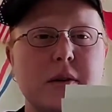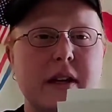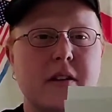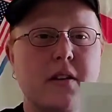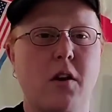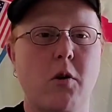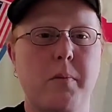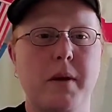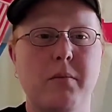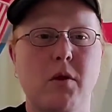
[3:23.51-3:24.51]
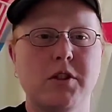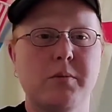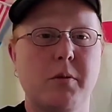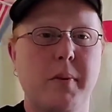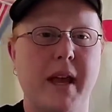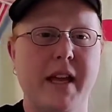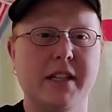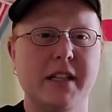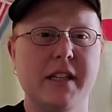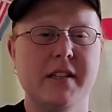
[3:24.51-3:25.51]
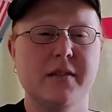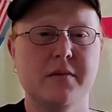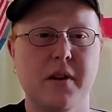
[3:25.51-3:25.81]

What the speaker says: either open multiple pages,